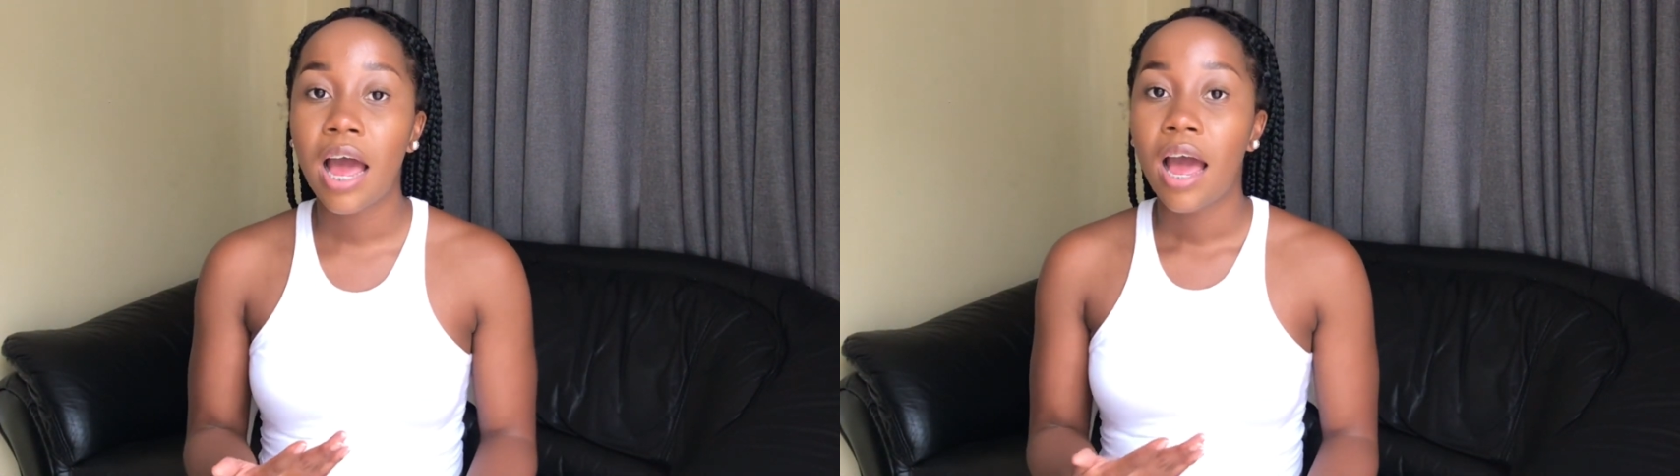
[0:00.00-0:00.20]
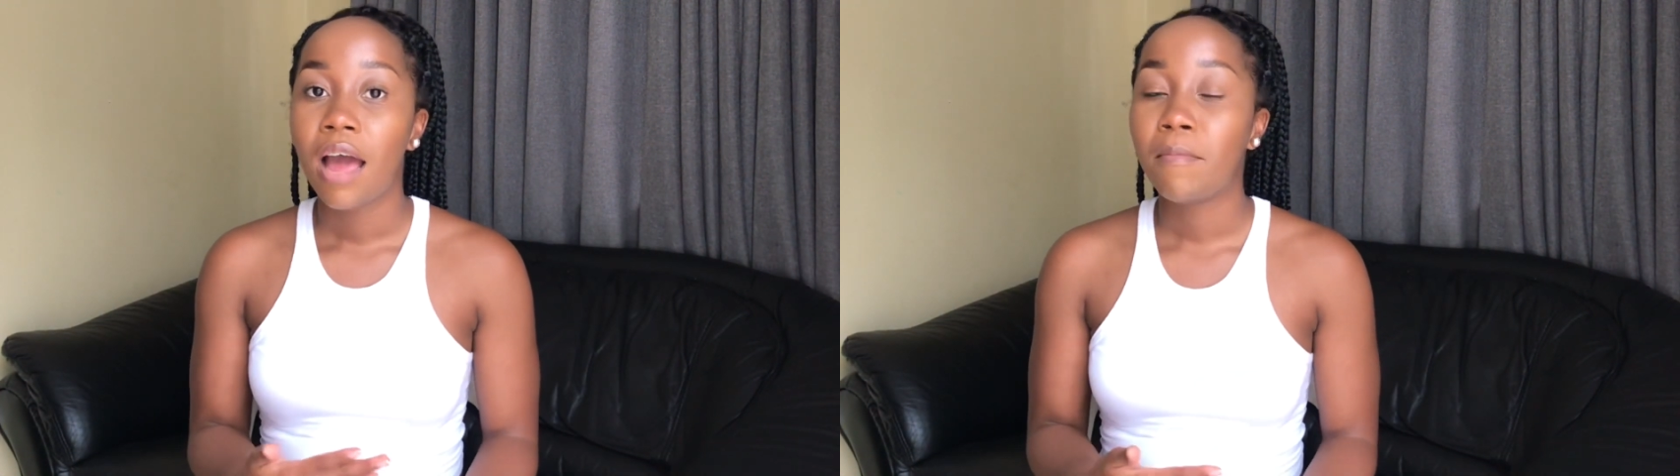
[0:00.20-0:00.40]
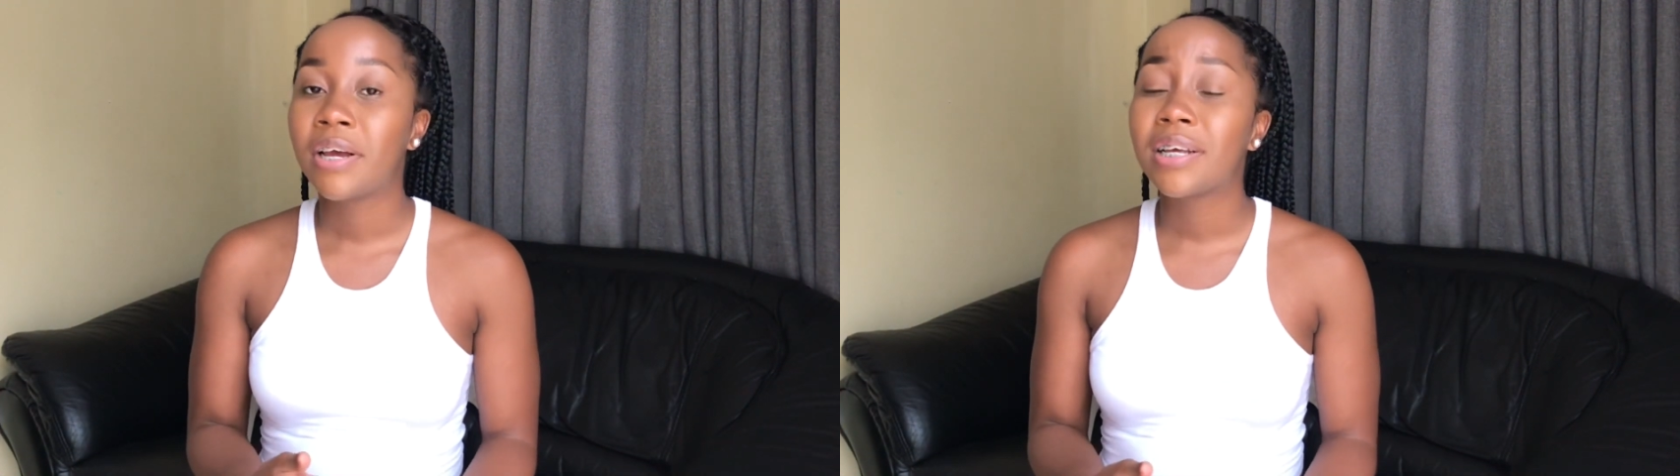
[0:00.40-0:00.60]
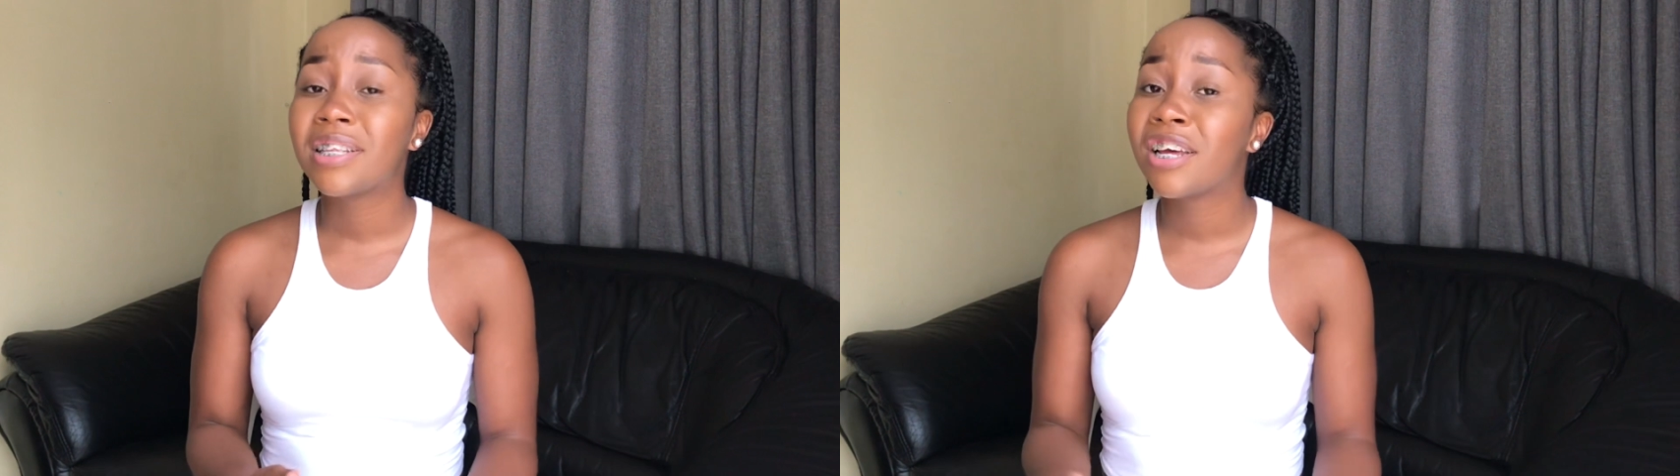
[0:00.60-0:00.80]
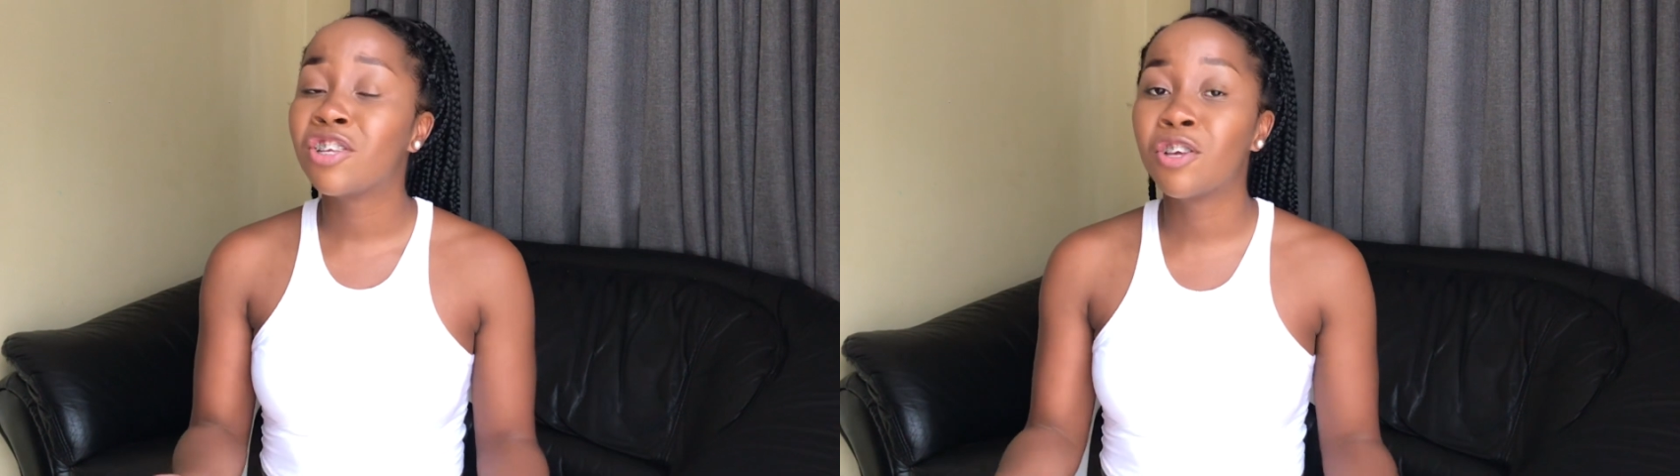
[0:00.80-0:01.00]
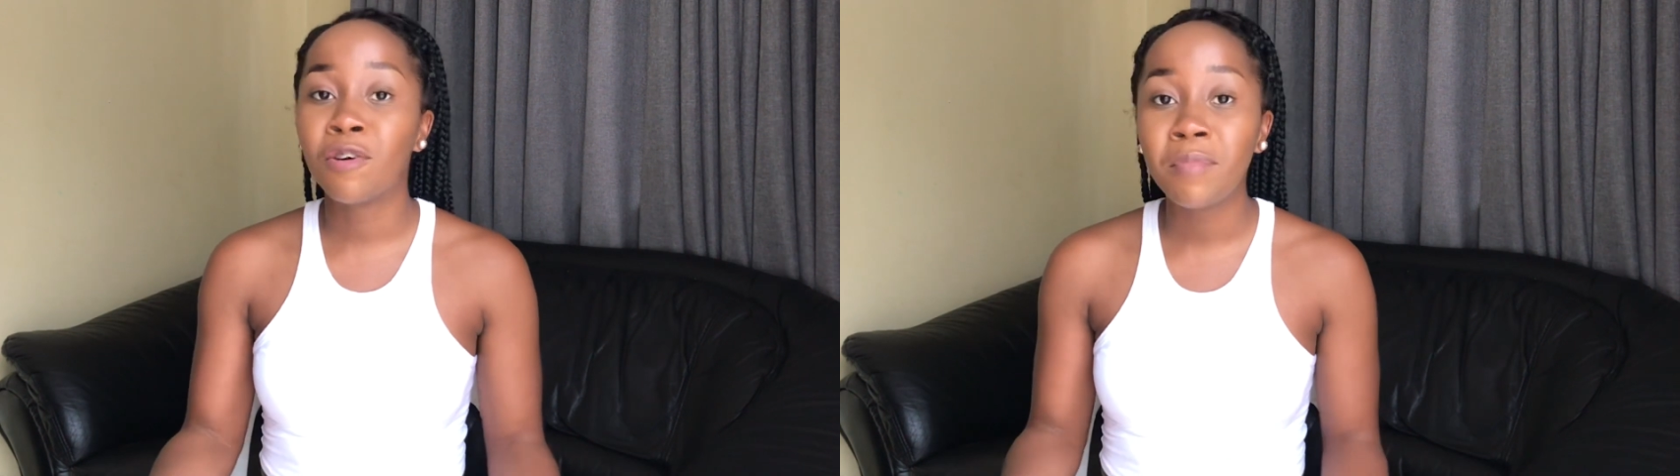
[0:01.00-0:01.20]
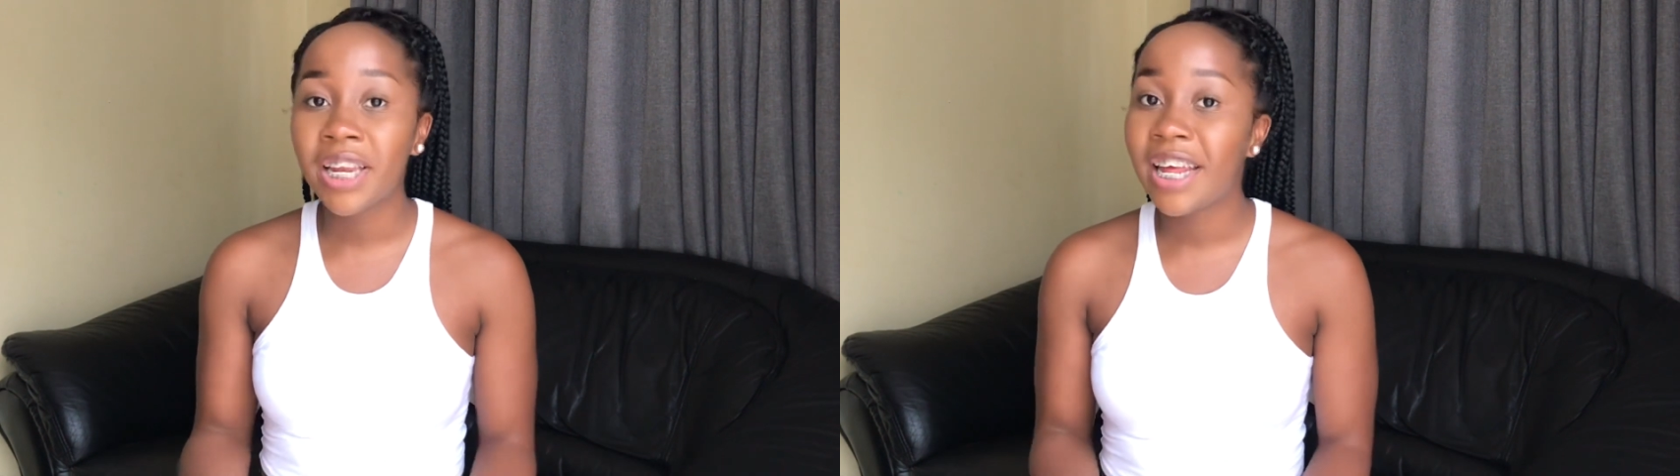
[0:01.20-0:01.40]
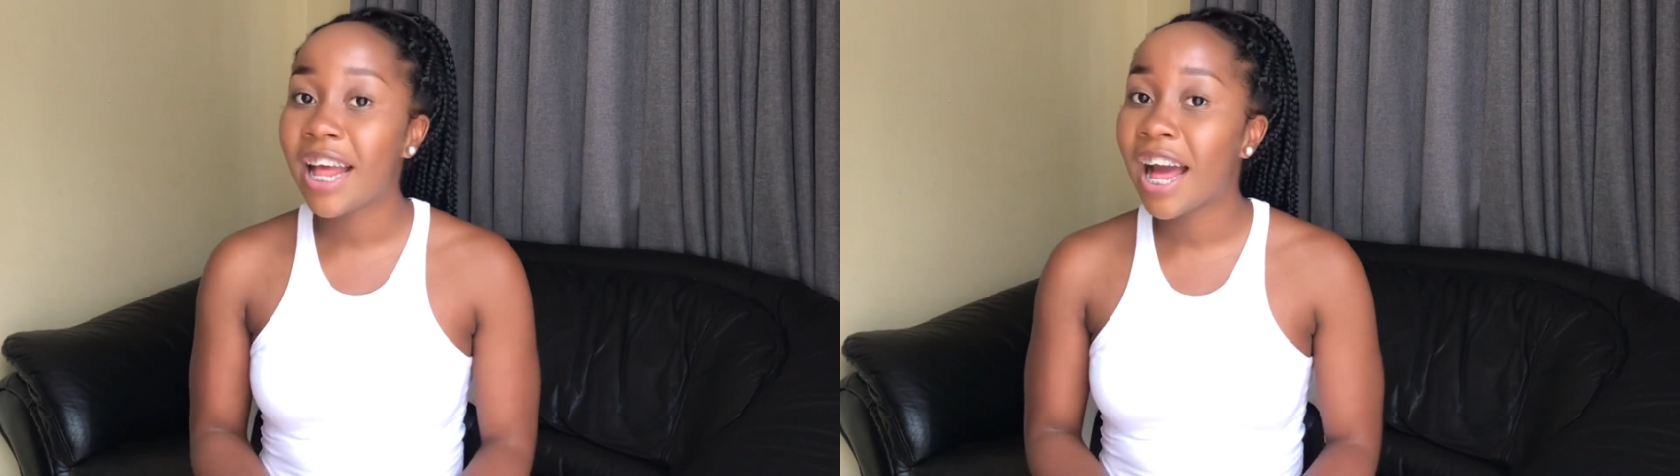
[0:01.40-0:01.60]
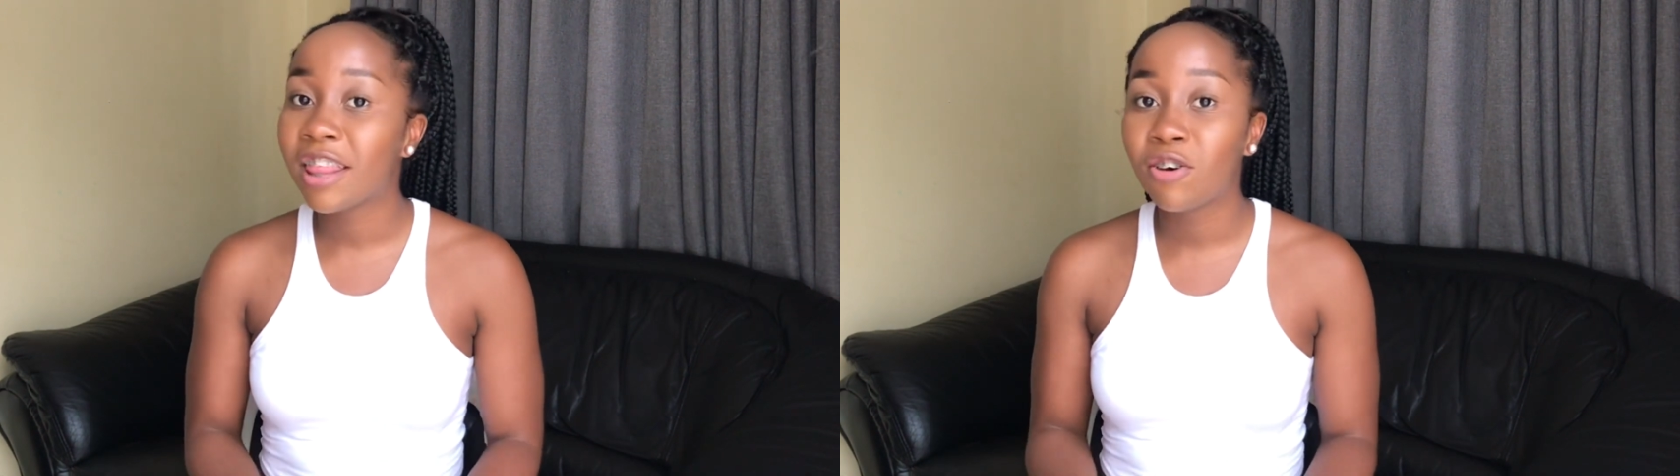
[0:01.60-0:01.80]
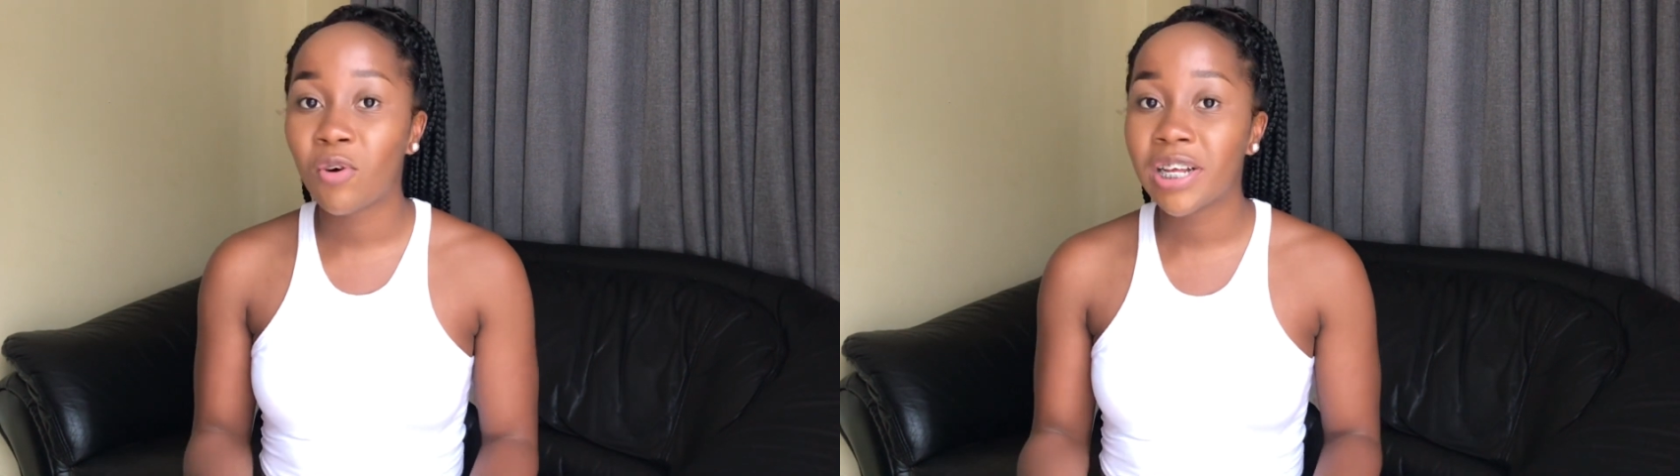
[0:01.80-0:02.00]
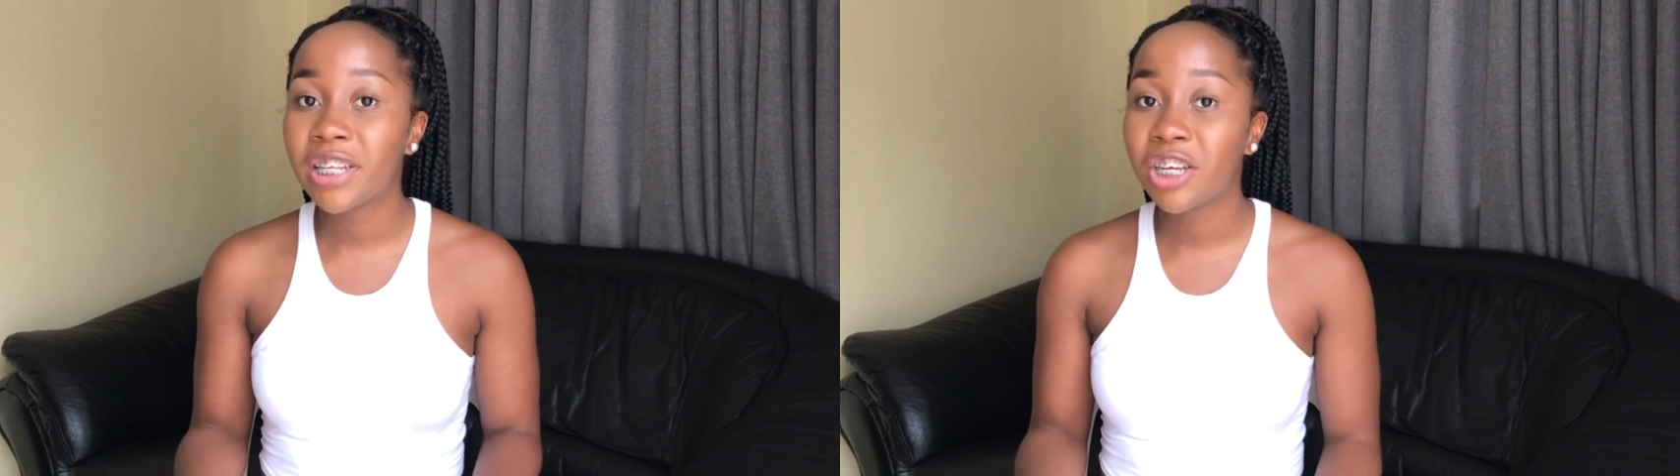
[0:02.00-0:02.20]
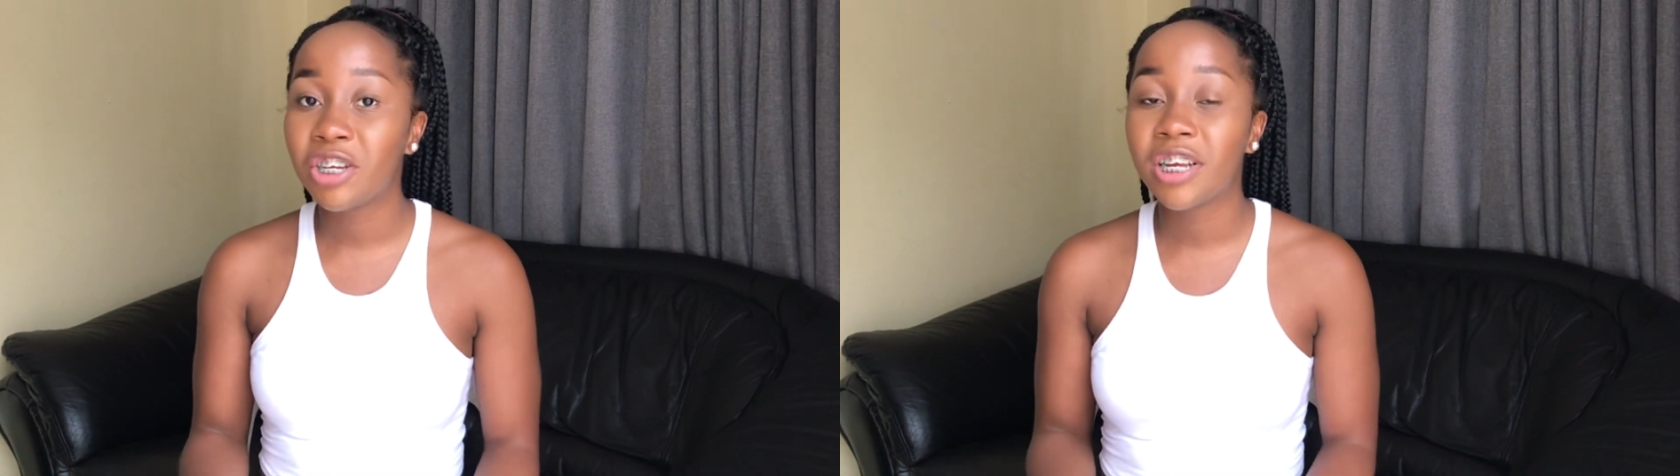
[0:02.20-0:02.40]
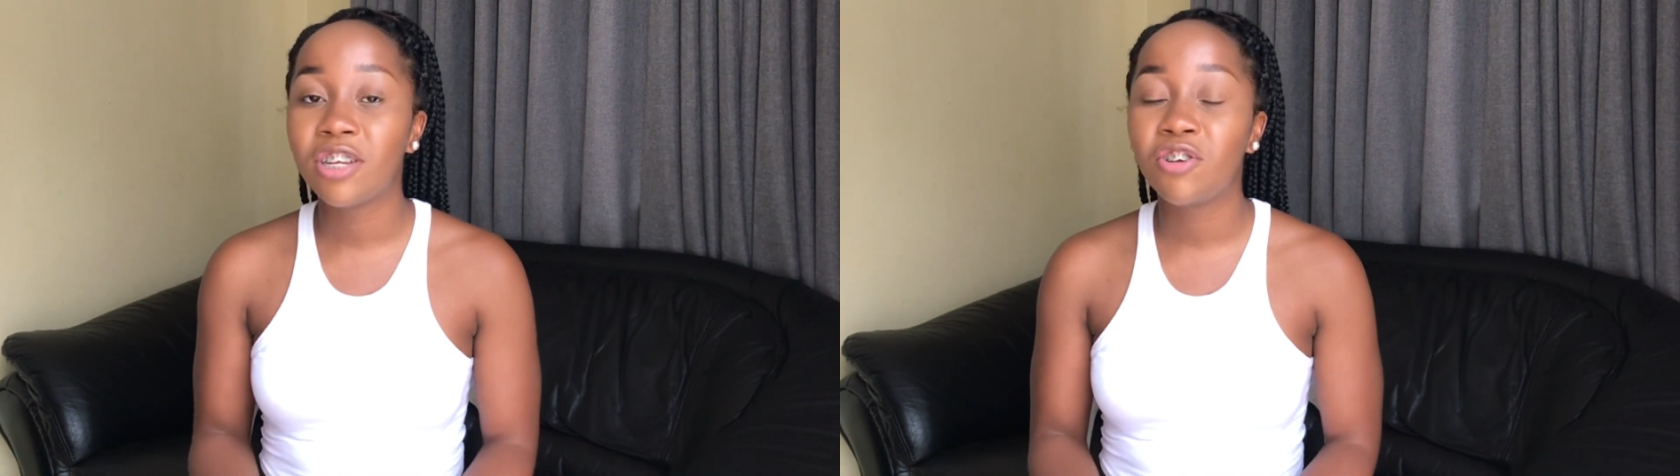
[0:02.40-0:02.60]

because there are so many other ones that you can do.